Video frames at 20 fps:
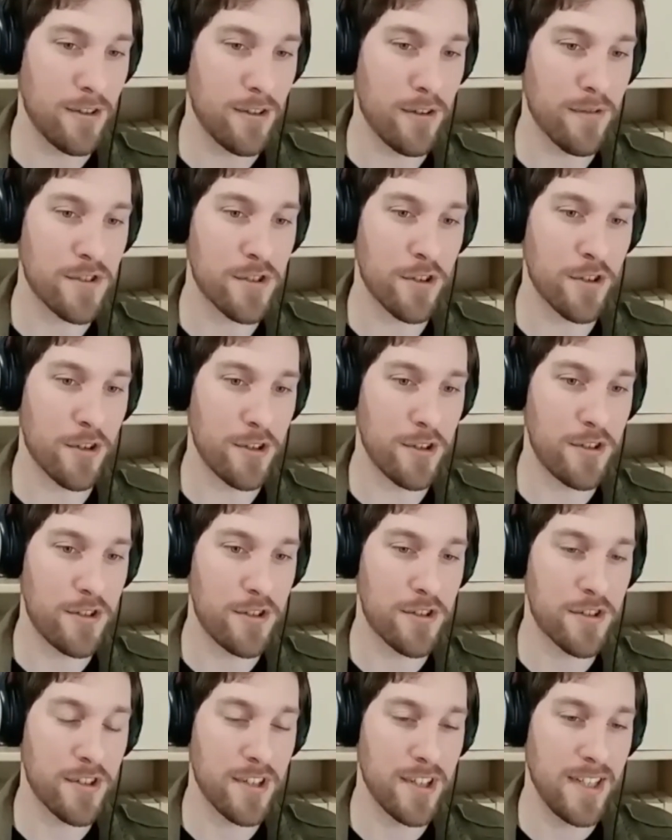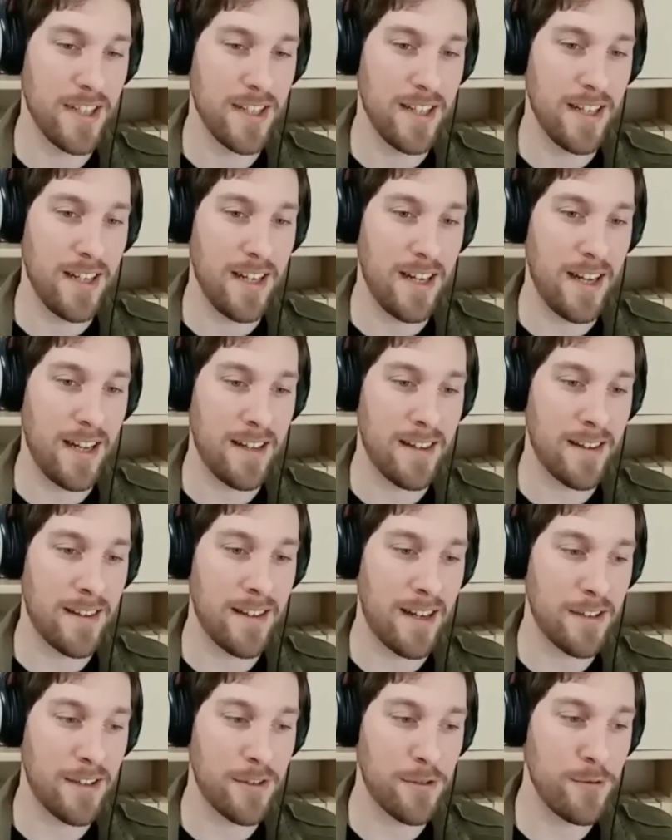of sorts, and
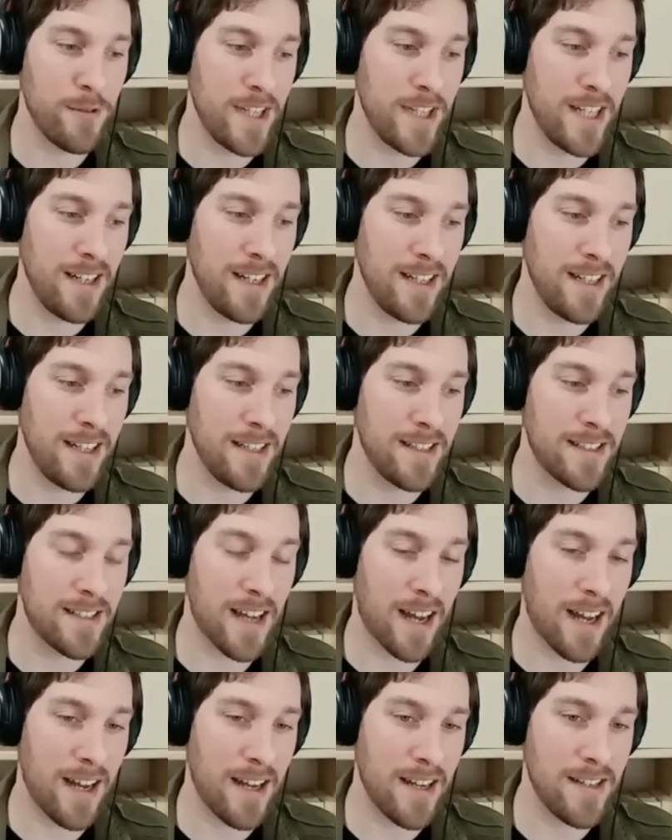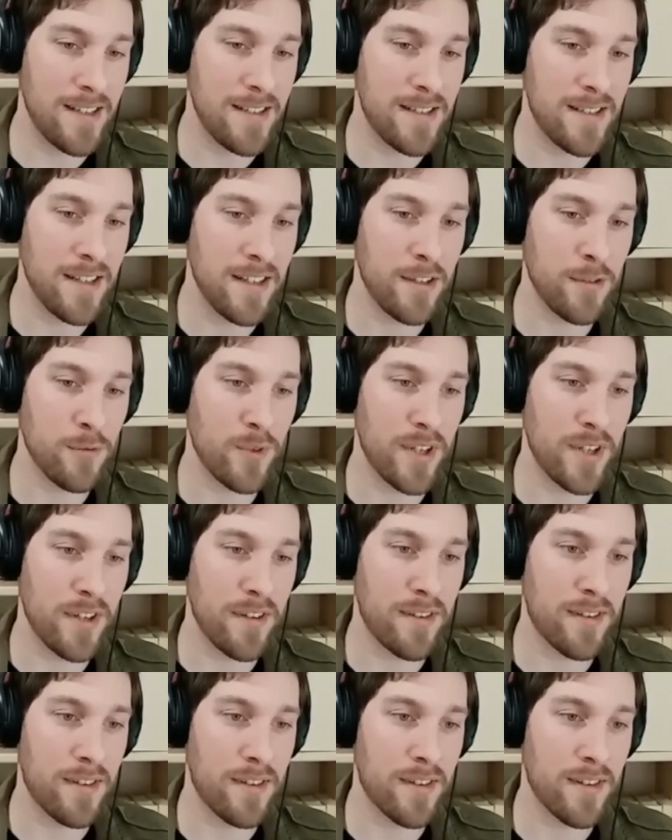that really ties in
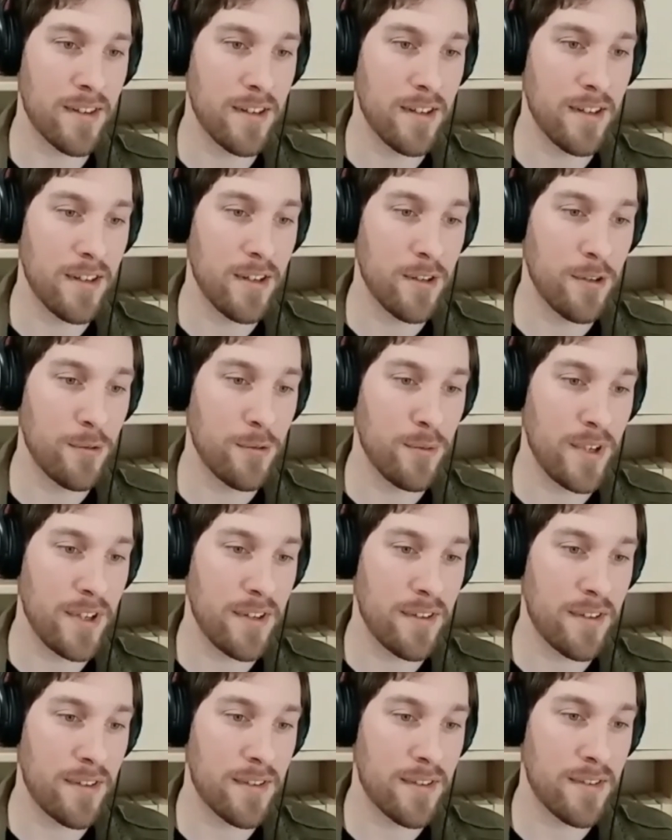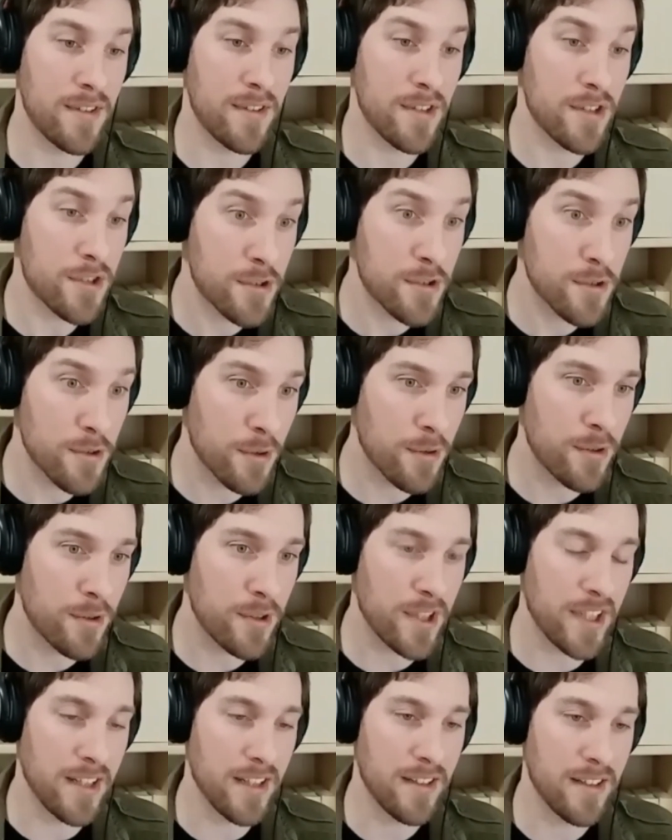with the
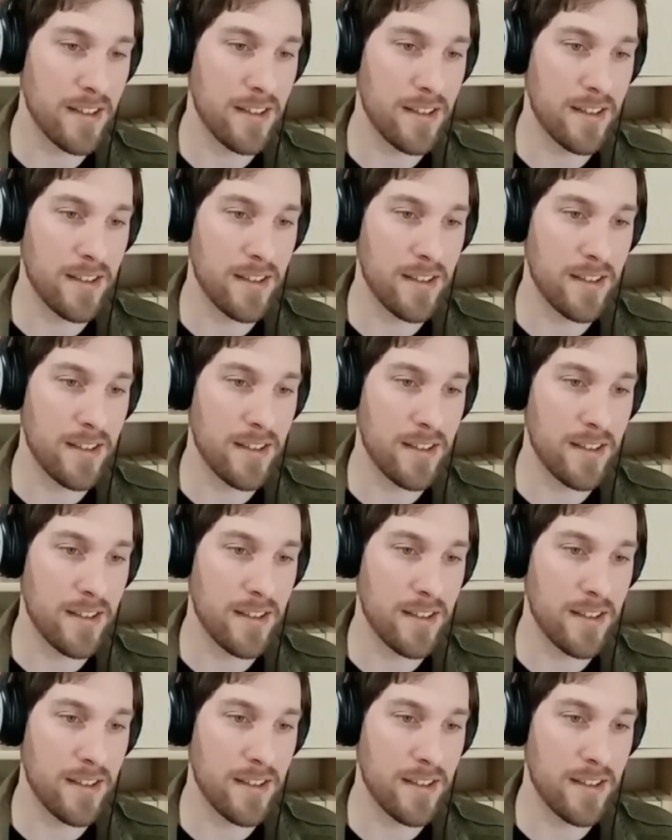story